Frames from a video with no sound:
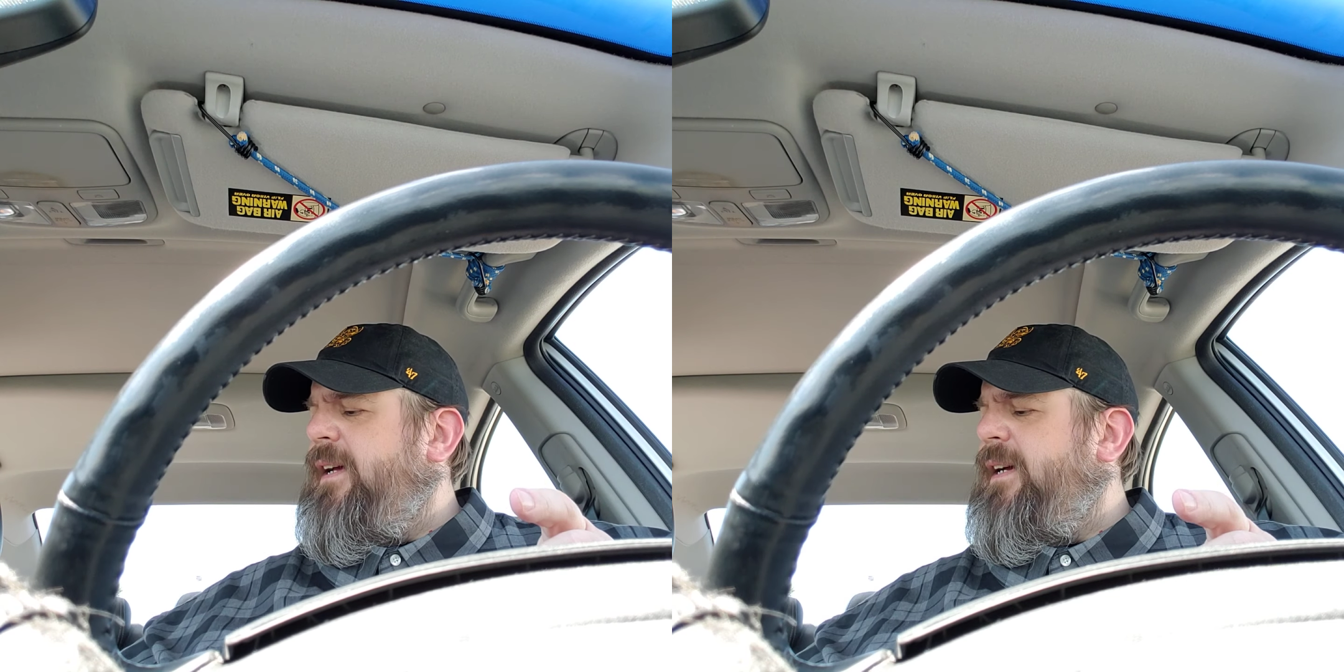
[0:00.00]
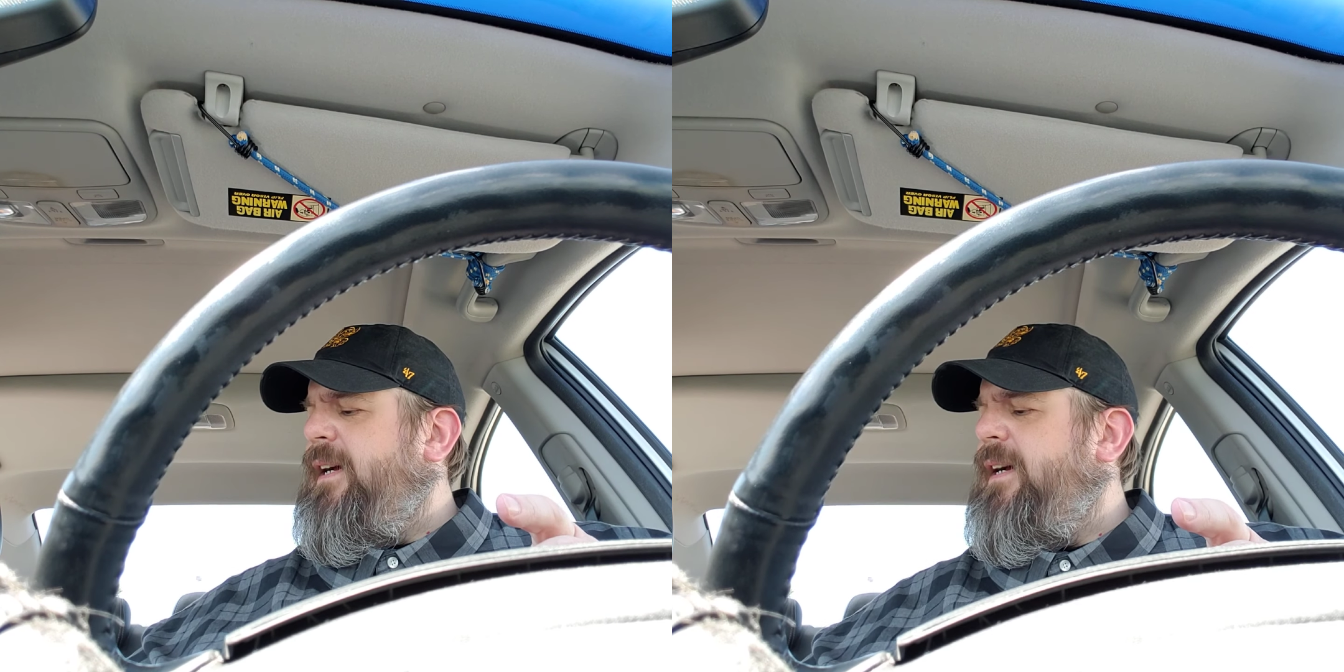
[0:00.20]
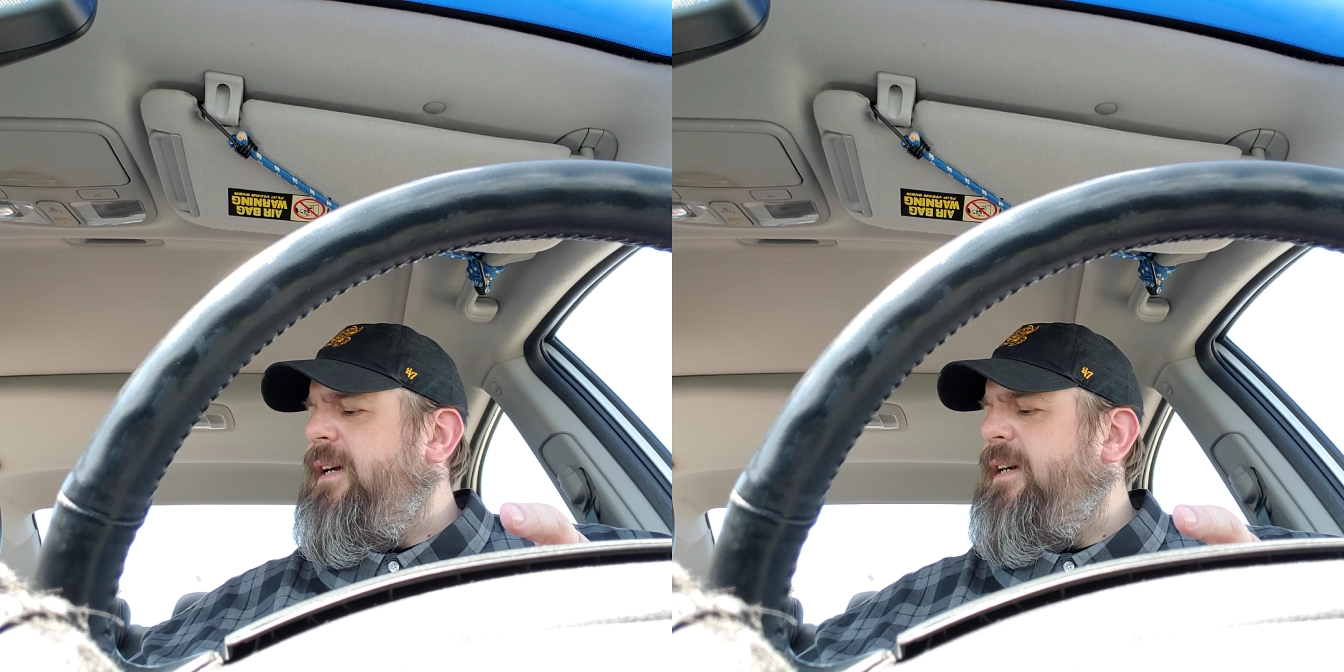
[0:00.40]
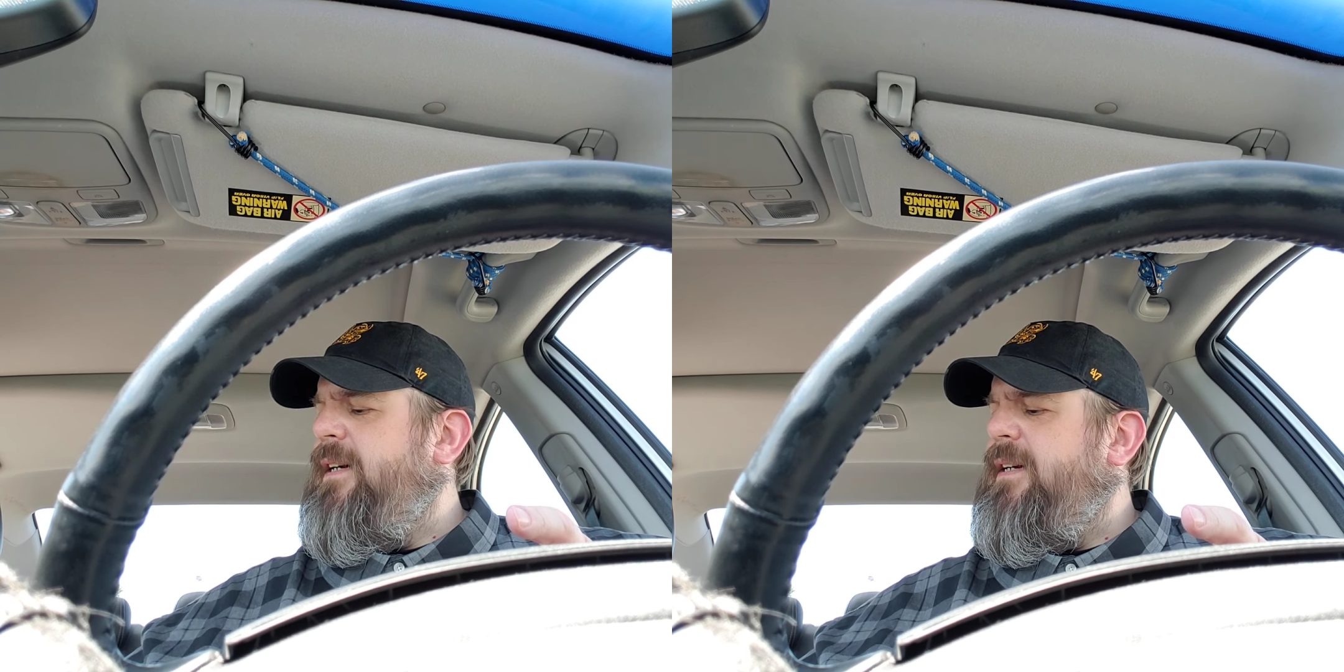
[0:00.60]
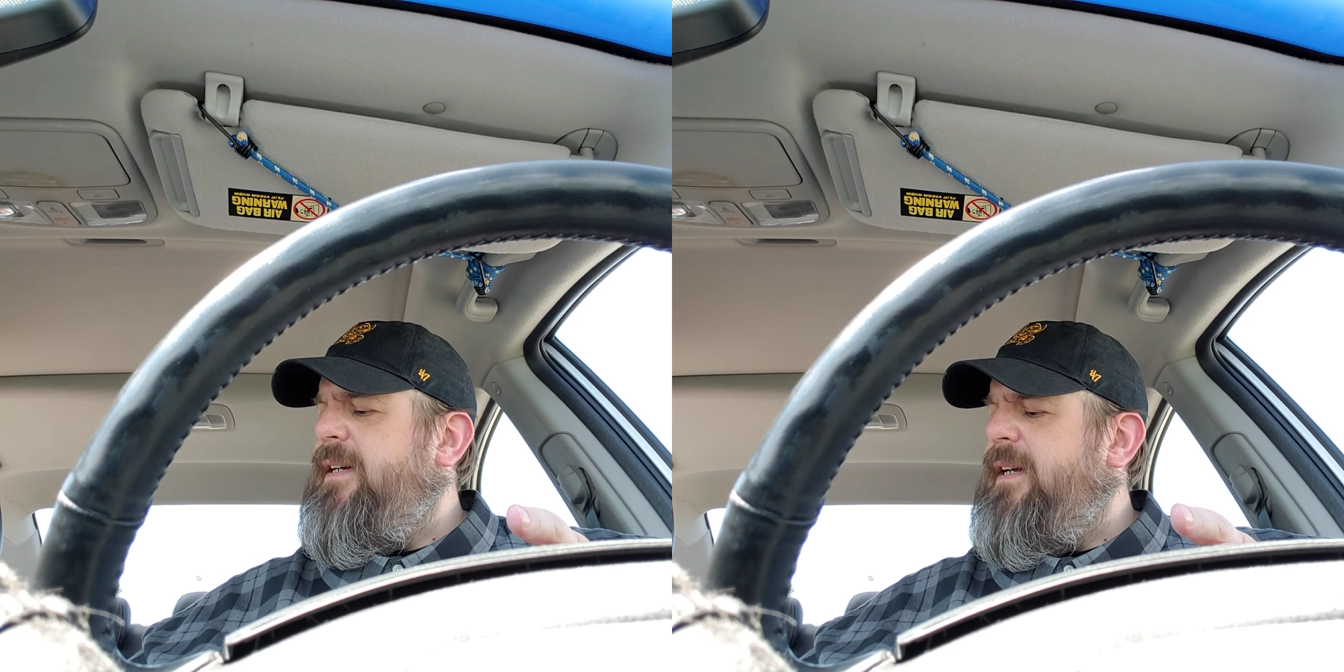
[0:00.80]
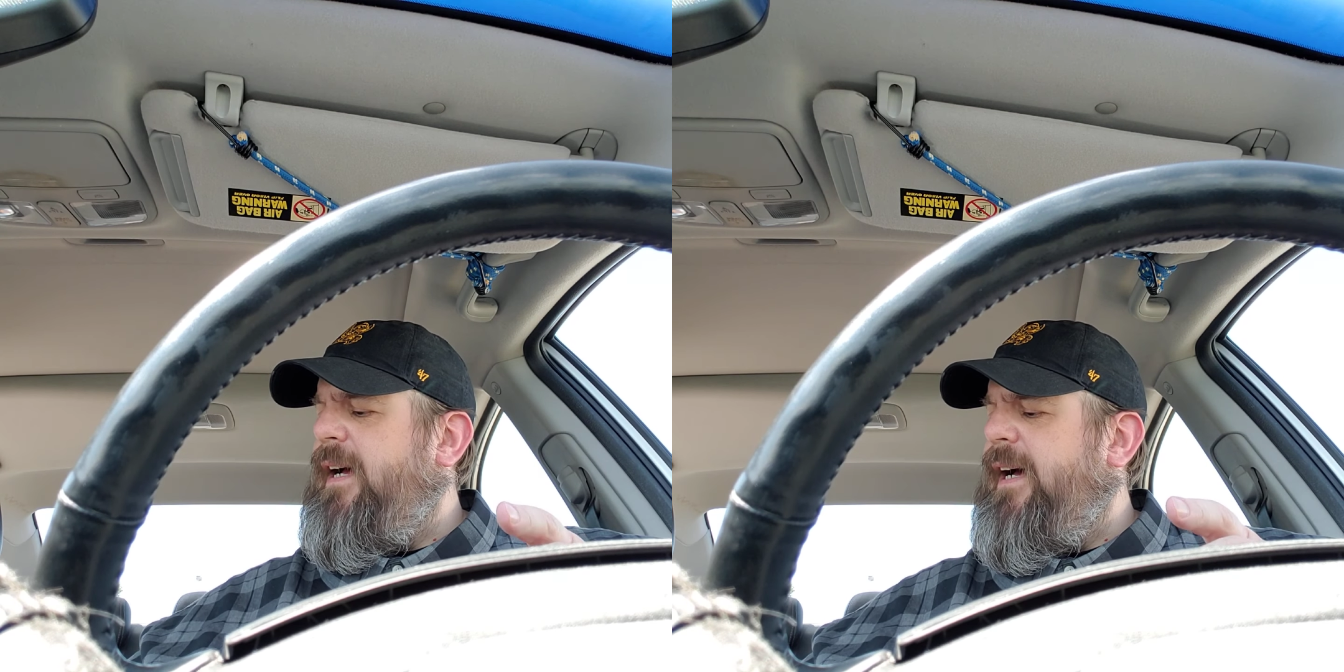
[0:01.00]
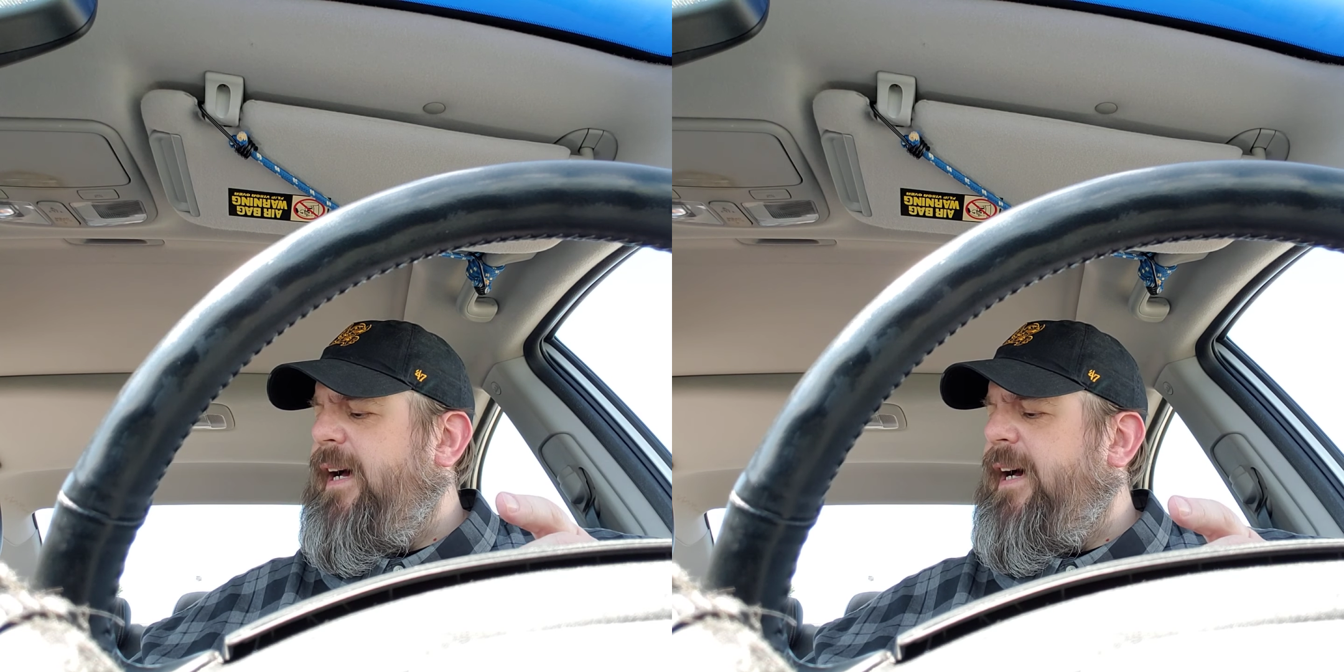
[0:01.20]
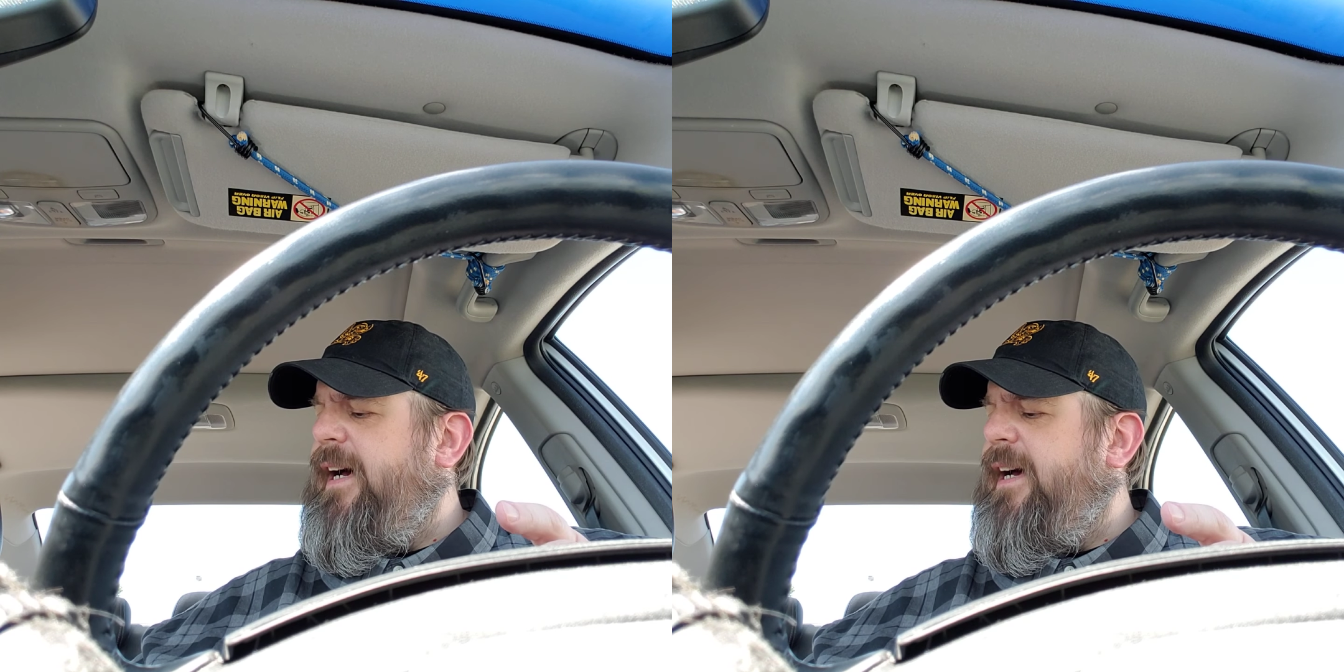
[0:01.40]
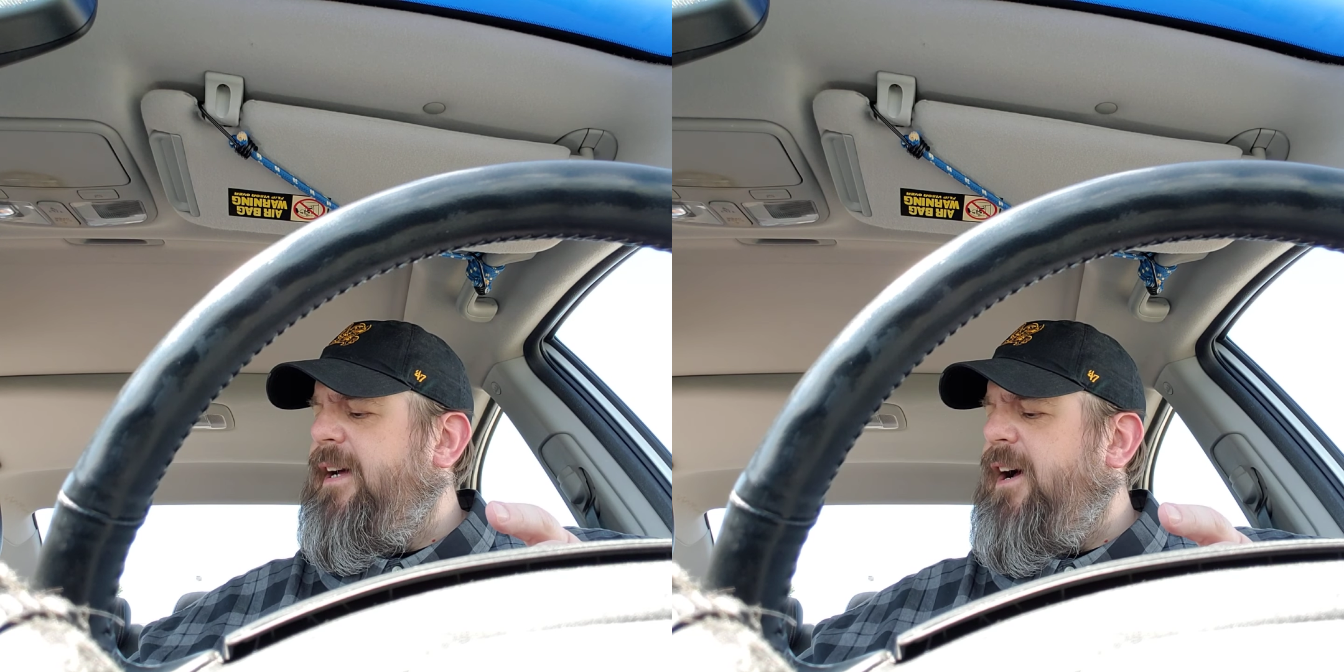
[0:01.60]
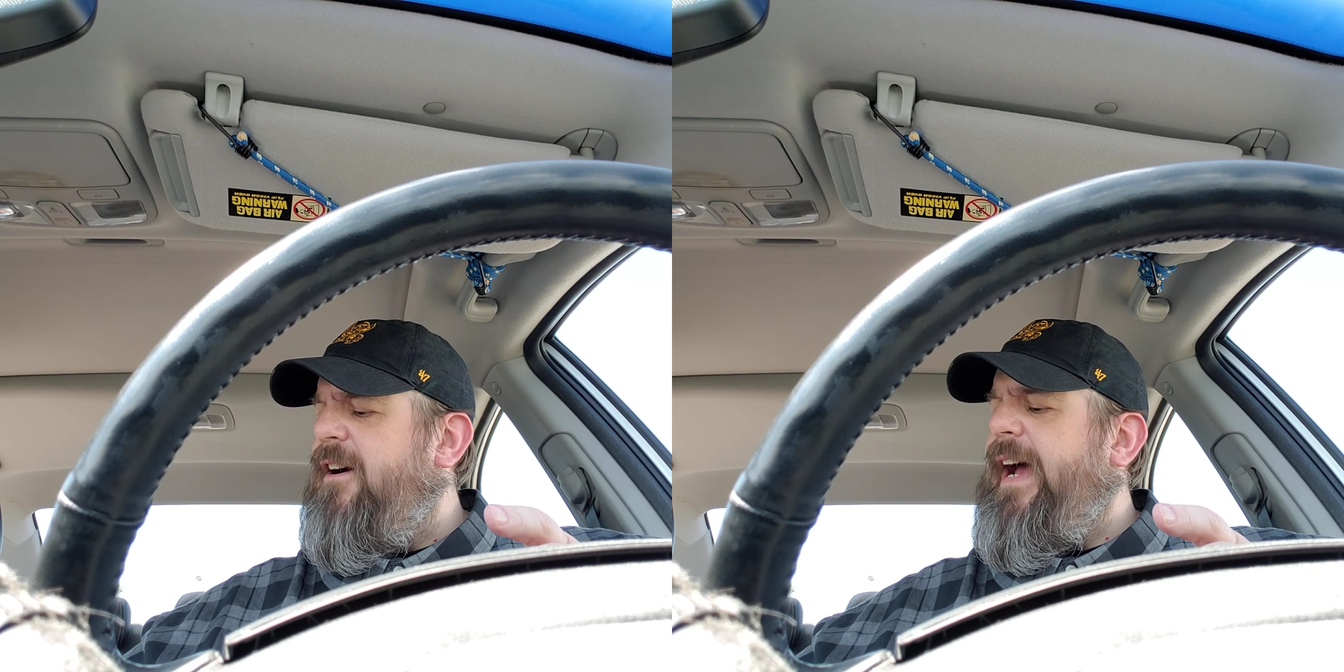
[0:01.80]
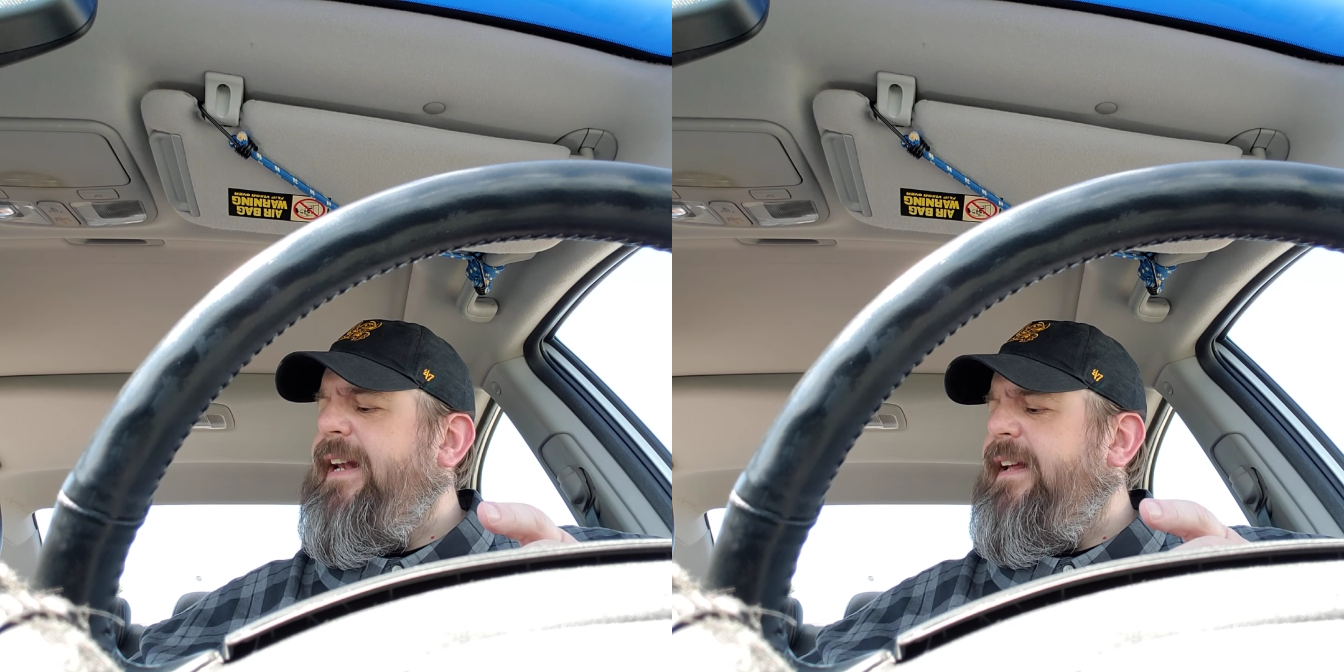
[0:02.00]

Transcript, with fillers: uh, all right,